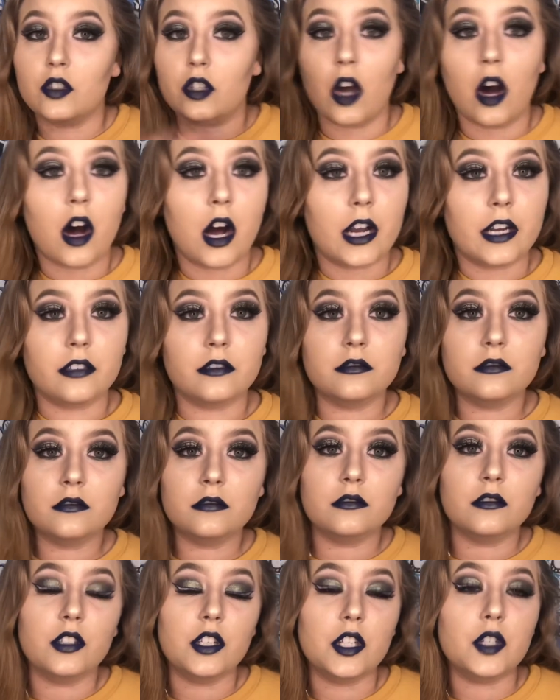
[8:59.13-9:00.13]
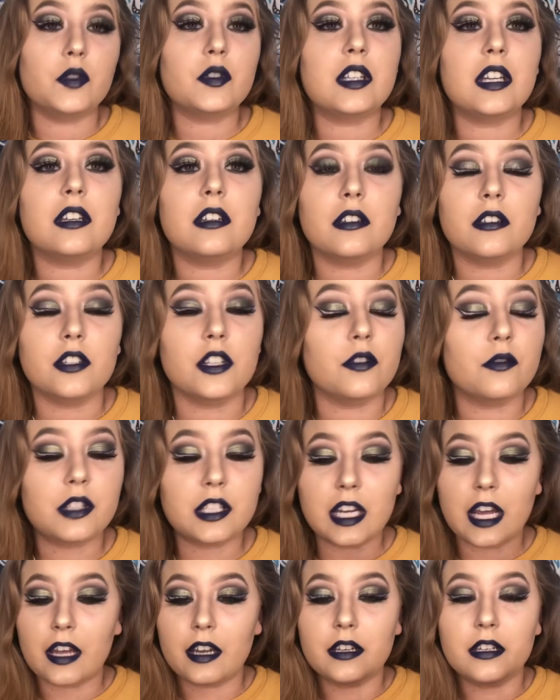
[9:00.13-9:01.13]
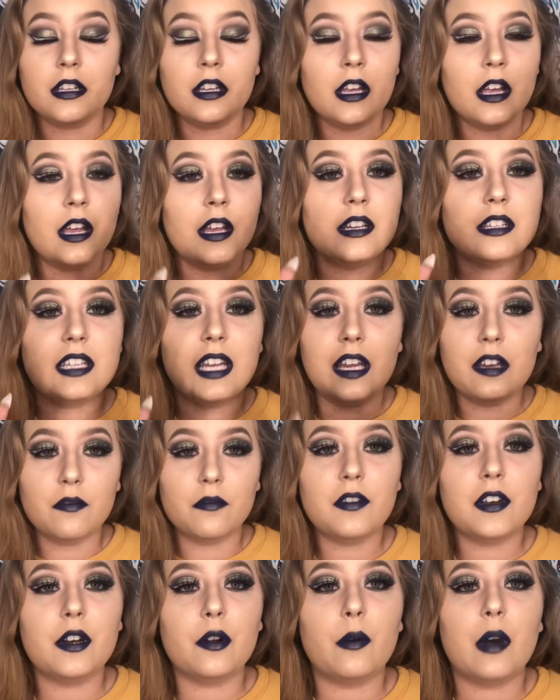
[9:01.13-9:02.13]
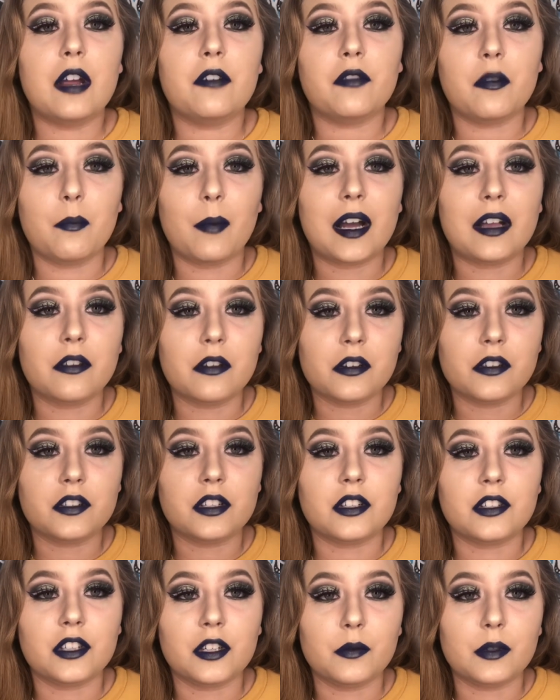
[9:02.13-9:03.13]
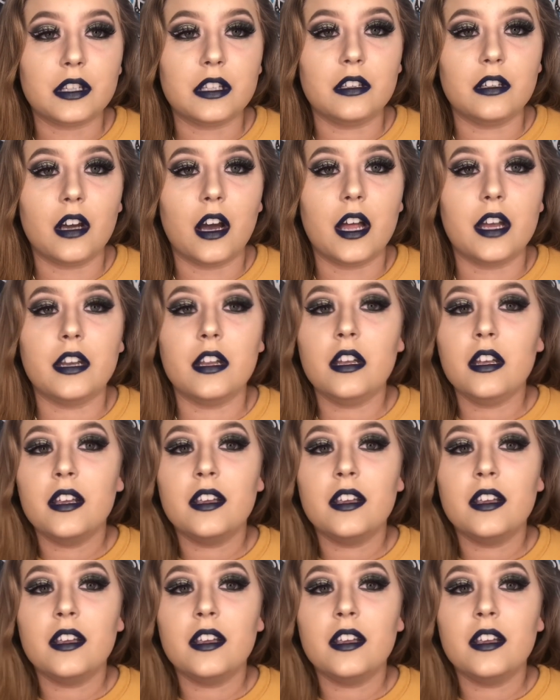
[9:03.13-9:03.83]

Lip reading: Gone. You stand 10 feet away from my little sister with a gun,